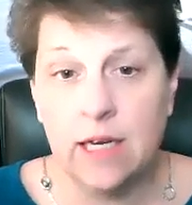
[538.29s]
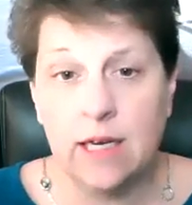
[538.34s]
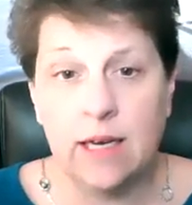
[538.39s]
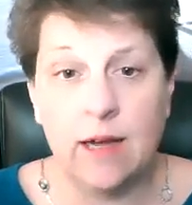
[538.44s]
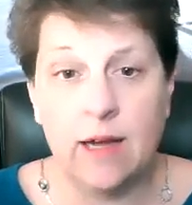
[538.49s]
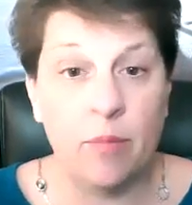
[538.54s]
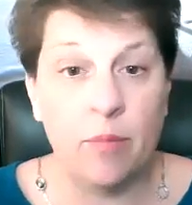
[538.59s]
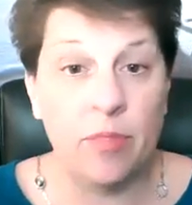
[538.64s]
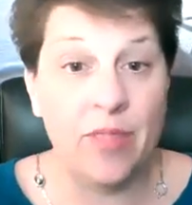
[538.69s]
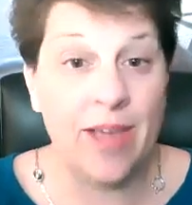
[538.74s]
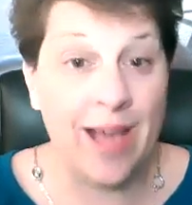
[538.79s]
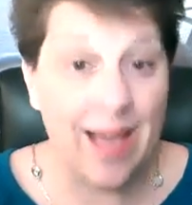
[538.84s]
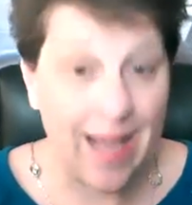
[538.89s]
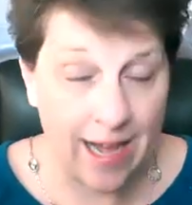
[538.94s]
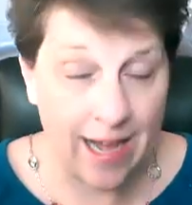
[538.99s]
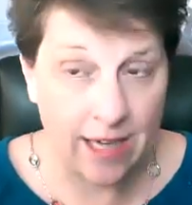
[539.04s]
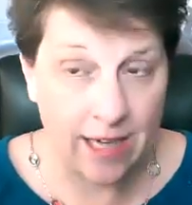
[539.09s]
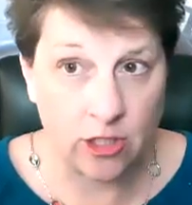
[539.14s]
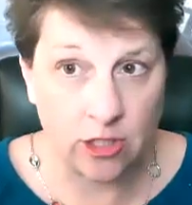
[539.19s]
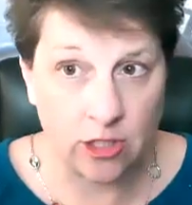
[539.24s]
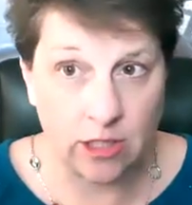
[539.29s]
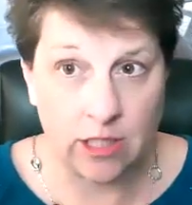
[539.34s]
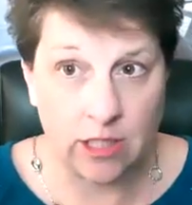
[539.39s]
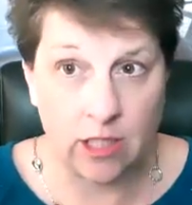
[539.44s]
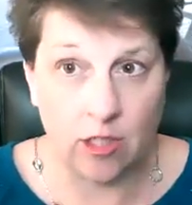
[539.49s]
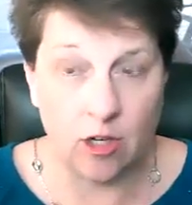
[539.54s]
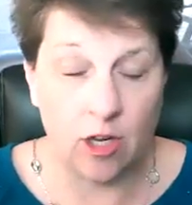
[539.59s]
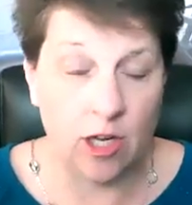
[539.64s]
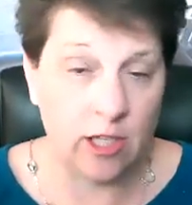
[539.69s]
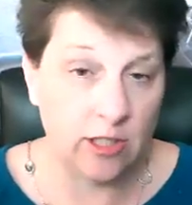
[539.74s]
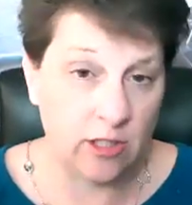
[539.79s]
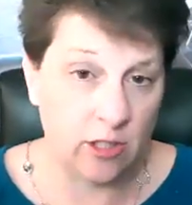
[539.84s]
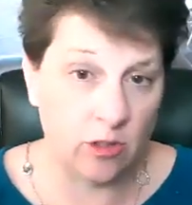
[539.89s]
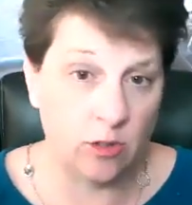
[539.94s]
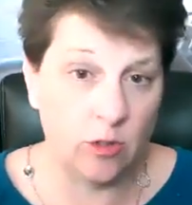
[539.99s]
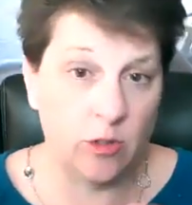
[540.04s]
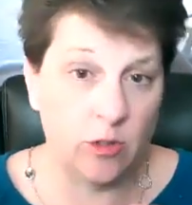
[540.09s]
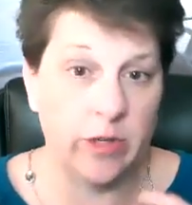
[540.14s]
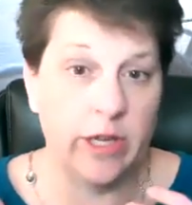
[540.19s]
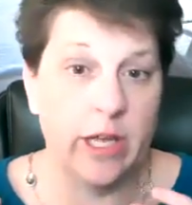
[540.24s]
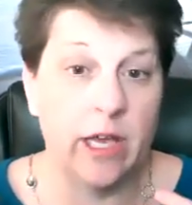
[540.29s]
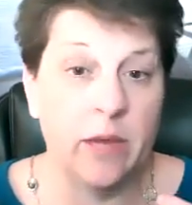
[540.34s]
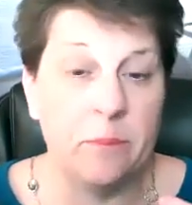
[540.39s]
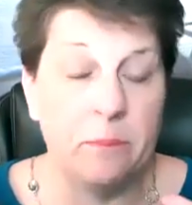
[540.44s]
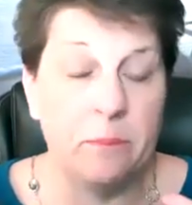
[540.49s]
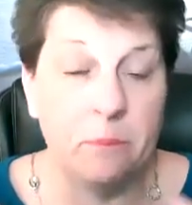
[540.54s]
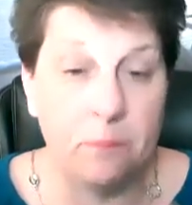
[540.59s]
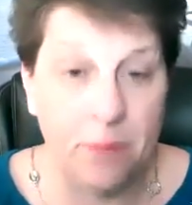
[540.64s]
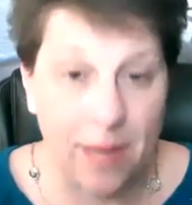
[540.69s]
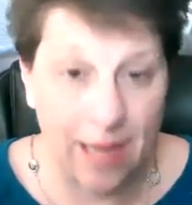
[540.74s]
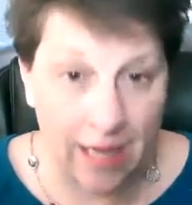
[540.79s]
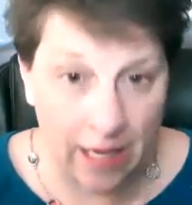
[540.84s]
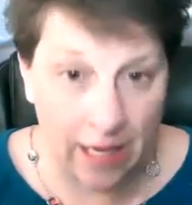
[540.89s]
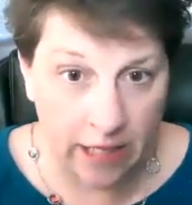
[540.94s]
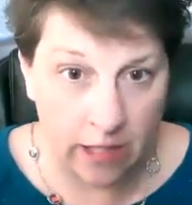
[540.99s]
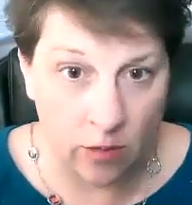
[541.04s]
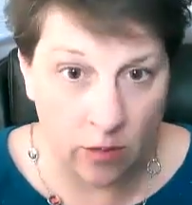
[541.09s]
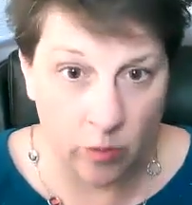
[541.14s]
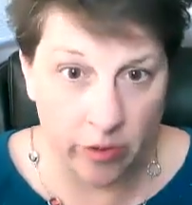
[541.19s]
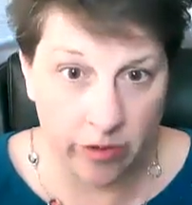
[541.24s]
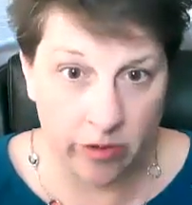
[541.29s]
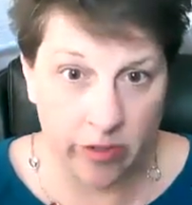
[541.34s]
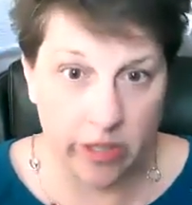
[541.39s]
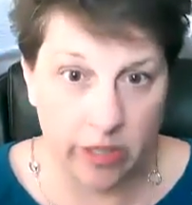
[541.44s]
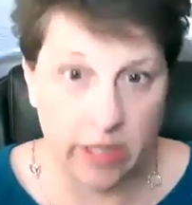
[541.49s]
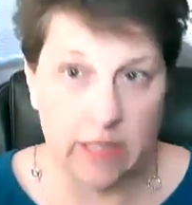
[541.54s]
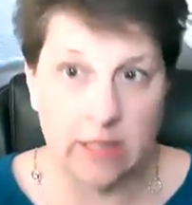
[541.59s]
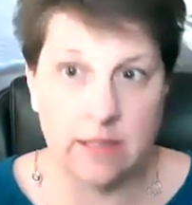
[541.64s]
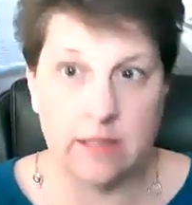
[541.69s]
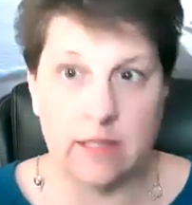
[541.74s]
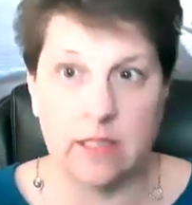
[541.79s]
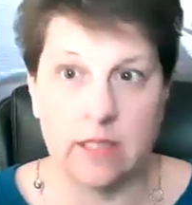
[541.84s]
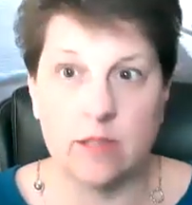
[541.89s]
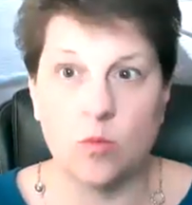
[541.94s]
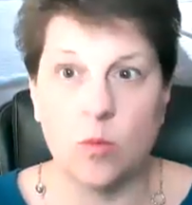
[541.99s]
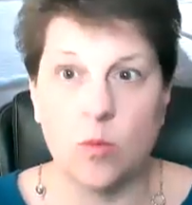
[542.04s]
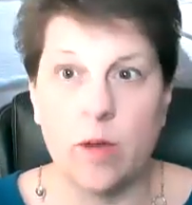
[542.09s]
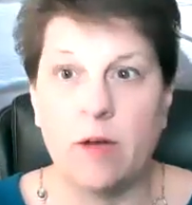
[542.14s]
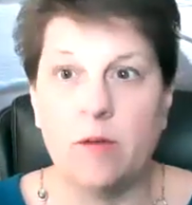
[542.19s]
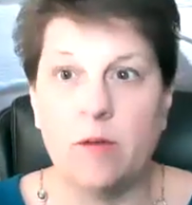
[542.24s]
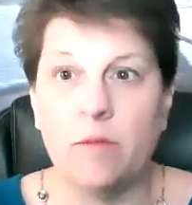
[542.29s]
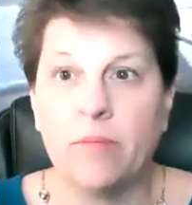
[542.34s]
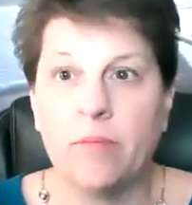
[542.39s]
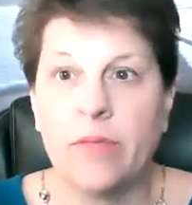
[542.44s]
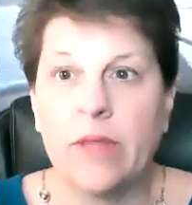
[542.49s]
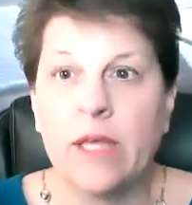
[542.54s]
That actually can also create a body weariness as well.